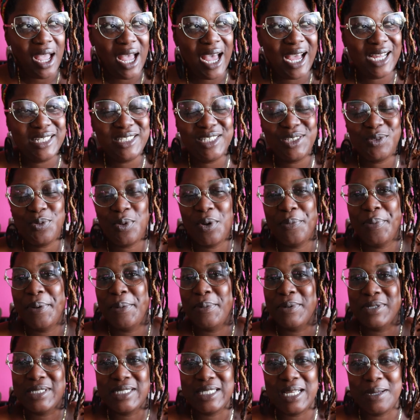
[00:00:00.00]
I just want
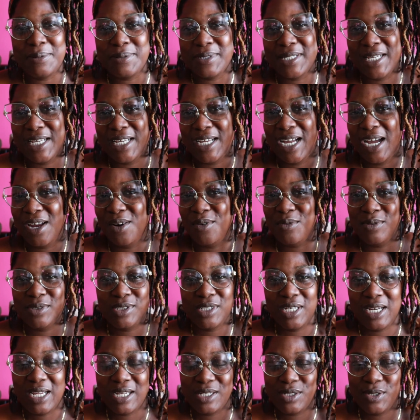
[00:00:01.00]
people to stop saying, I don't
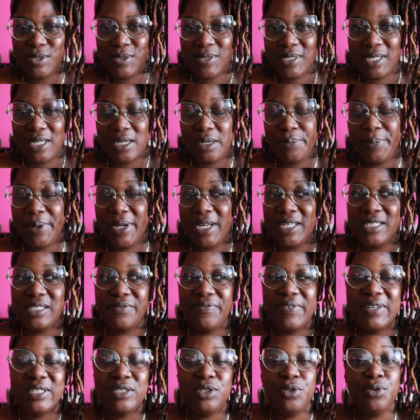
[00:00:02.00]
want you to get too skinny. Because
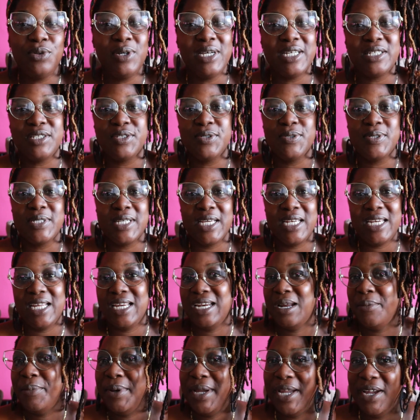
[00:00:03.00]
if I do get too skinny
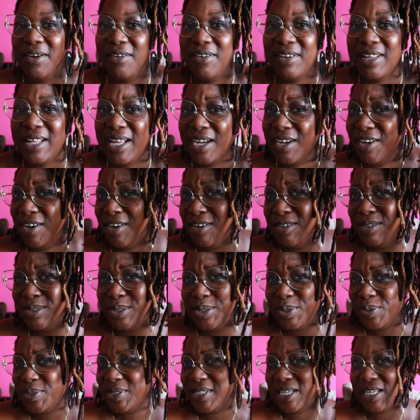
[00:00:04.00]
and I'm hearing that, girl, you're
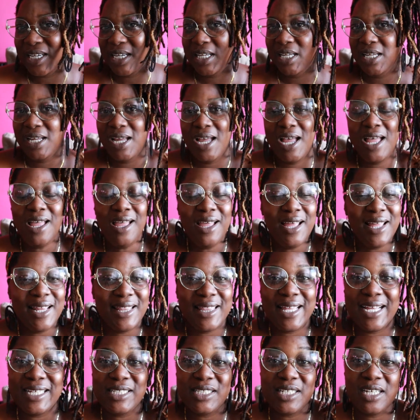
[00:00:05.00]
too skinny,
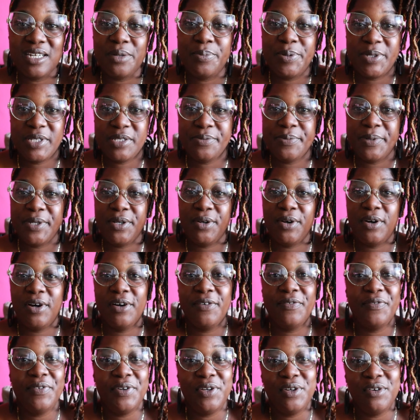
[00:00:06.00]
that's going to piss me
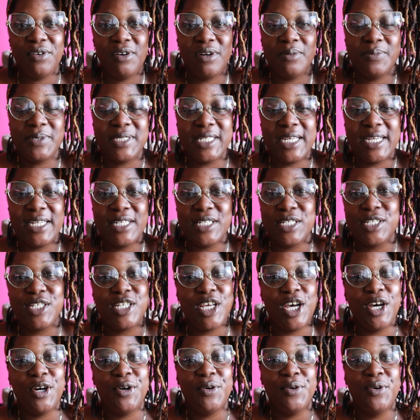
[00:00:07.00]
off. You know what I'm saying?
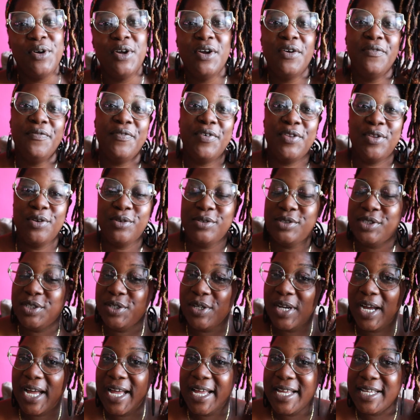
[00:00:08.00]
So for those of
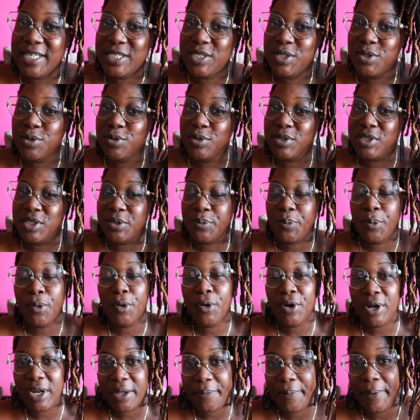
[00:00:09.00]
you guys who are
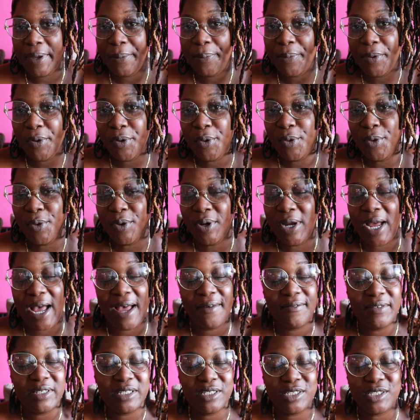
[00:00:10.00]
supporting people who are
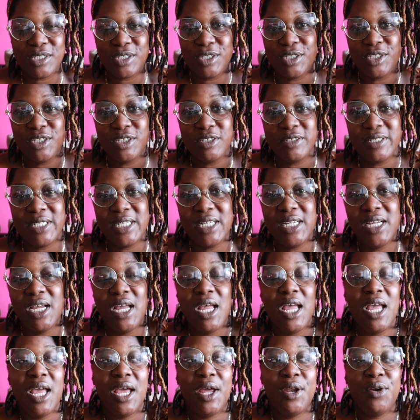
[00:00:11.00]
having the surgery
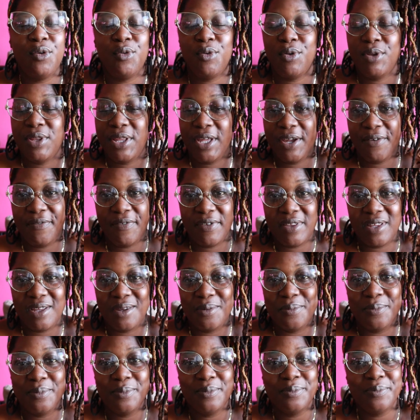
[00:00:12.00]
and who are there for
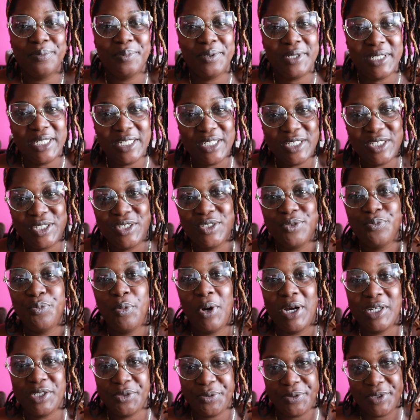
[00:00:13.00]
them, please
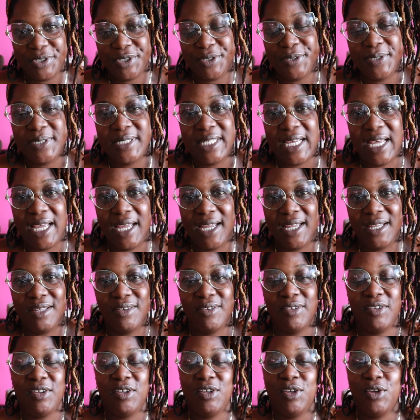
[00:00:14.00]
watch what you say.
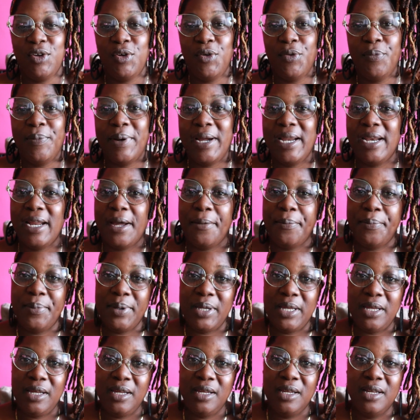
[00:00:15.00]
To you, might not
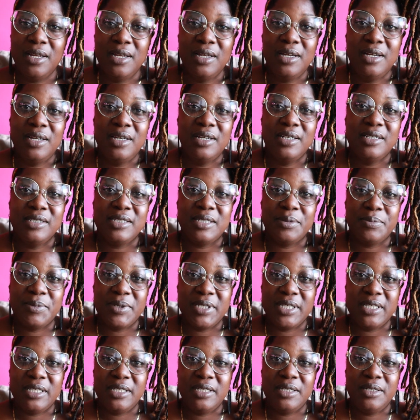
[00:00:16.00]
be
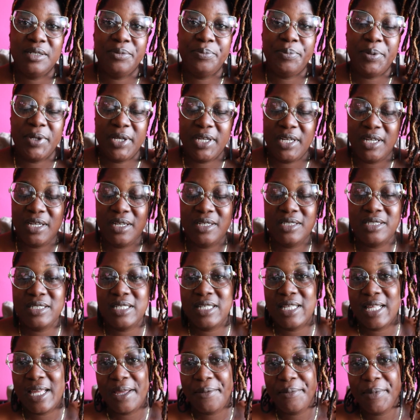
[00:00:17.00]
something big.
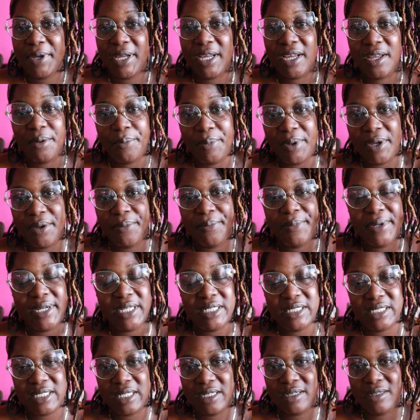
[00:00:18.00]
To them, it could be a
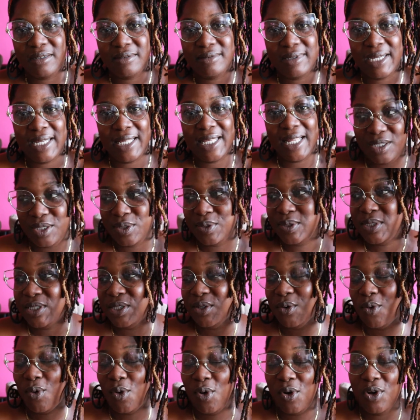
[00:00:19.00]
big deal. And you
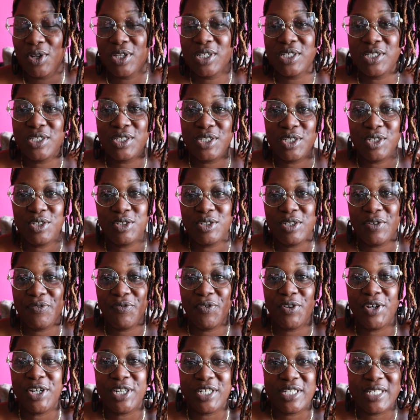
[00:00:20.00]
did all this surgery
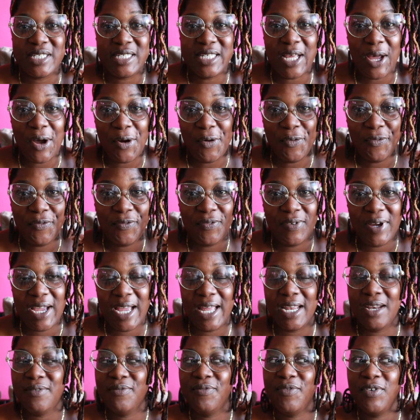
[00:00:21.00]
for yourself
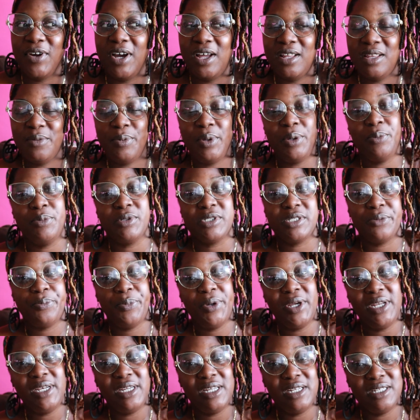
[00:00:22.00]
and for other people's
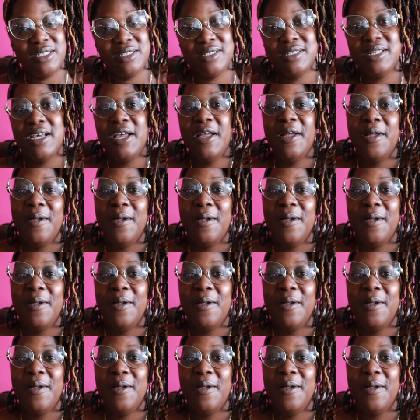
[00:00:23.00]
opinions.